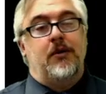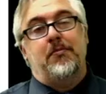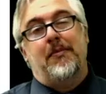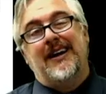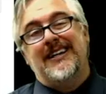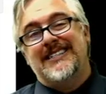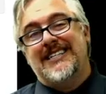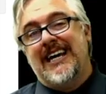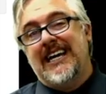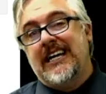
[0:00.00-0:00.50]

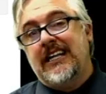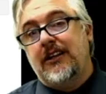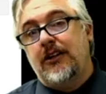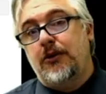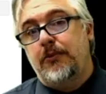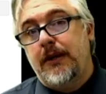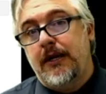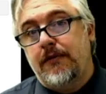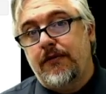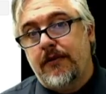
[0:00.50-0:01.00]
Might take a little
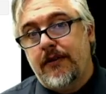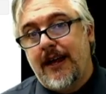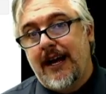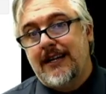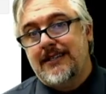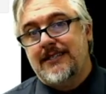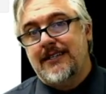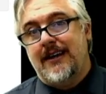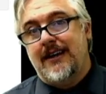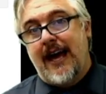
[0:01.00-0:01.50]
bit for that
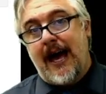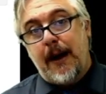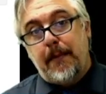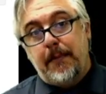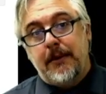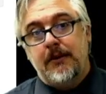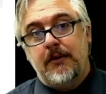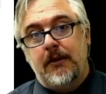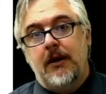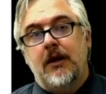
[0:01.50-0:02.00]
to
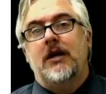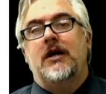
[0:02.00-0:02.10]
happen,